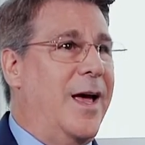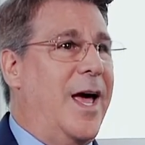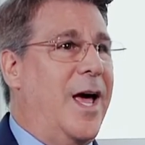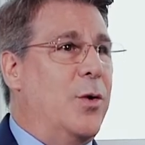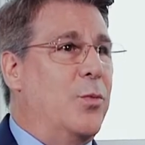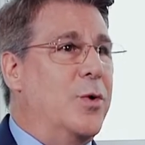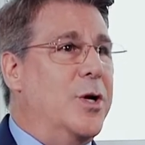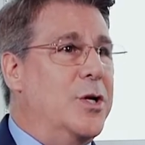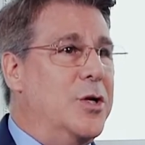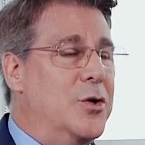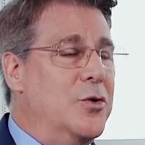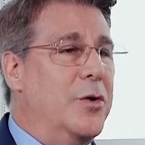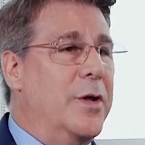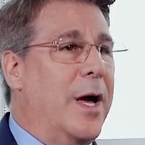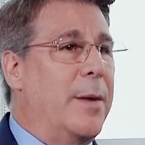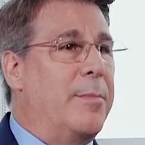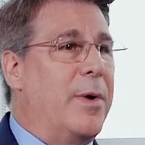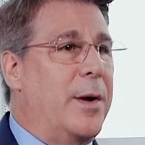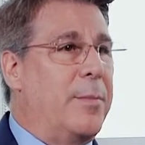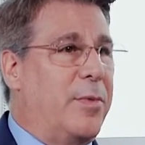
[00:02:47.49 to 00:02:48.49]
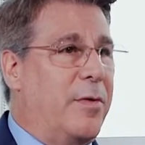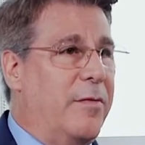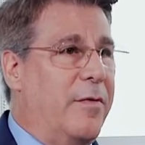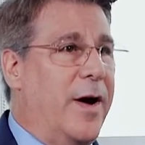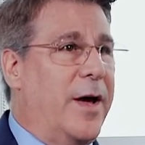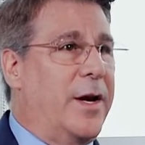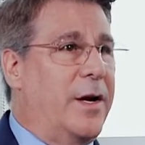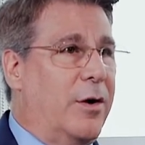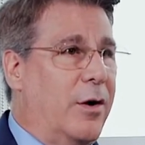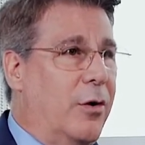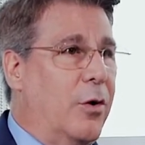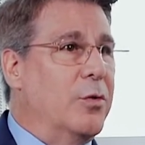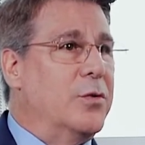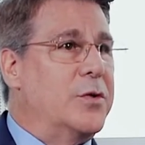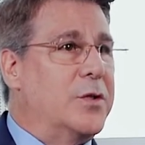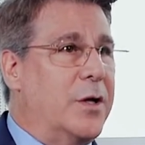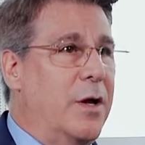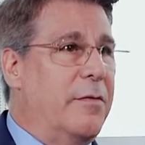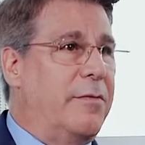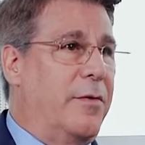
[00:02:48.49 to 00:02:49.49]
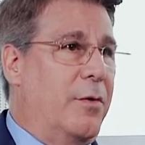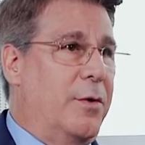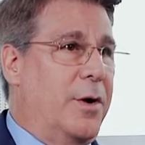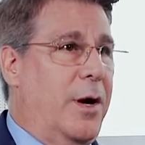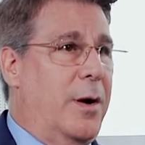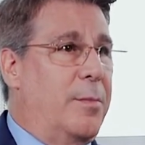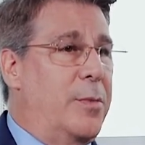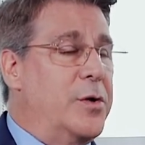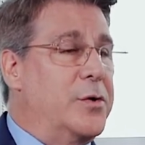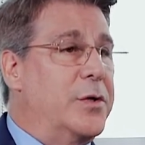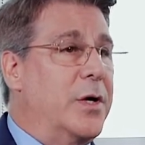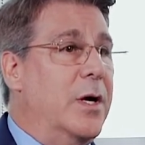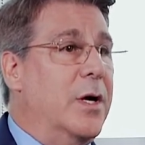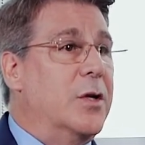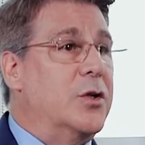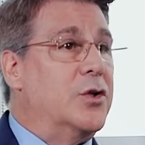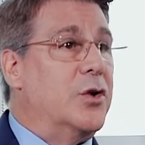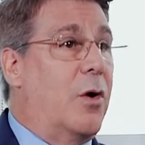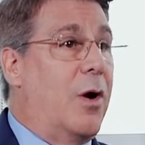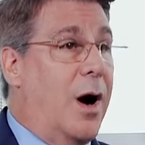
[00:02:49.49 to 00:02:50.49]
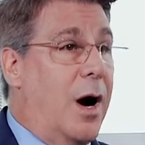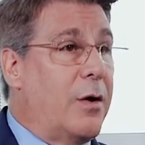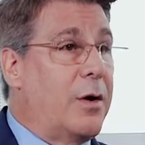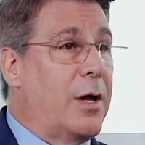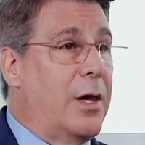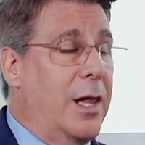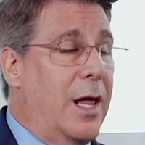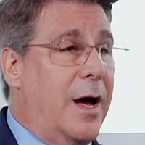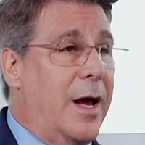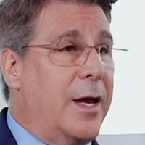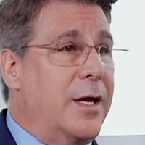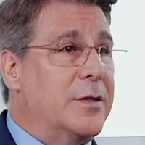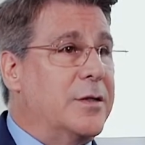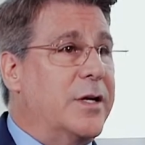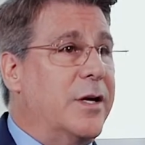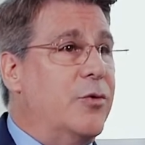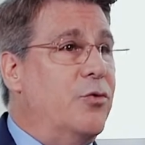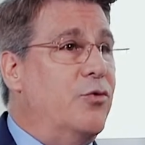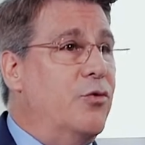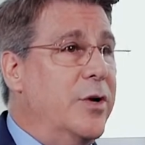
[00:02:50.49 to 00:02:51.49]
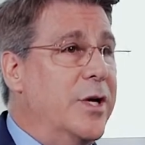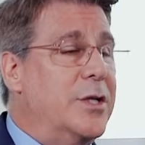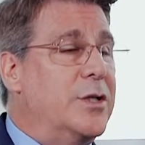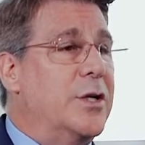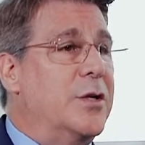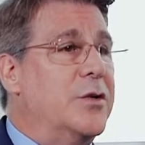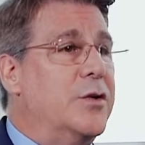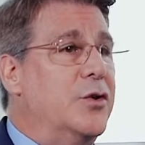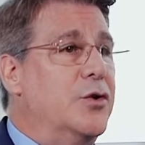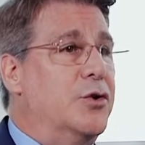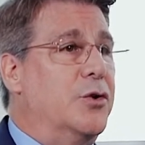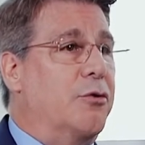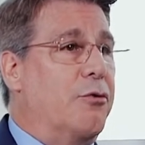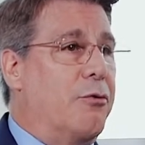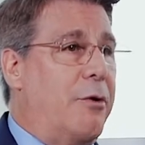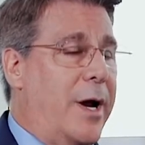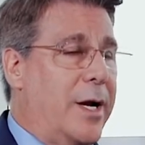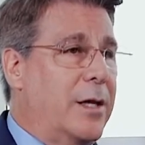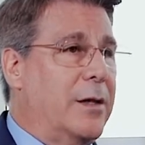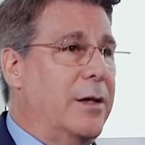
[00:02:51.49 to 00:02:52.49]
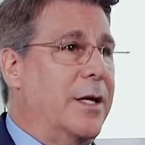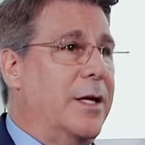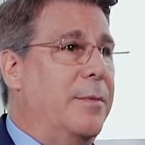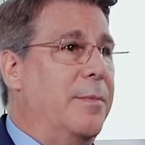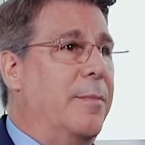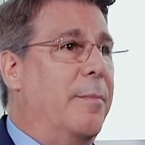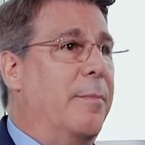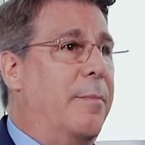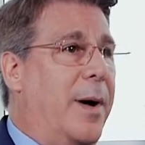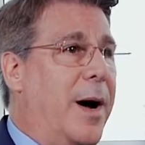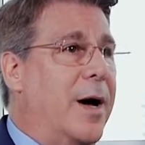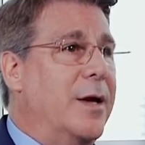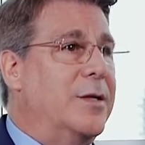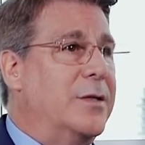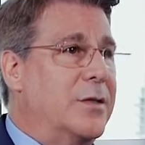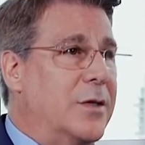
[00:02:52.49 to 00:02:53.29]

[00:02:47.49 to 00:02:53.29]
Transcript: And we do that by providing our own cell phone numbers so our clients can reach us directly by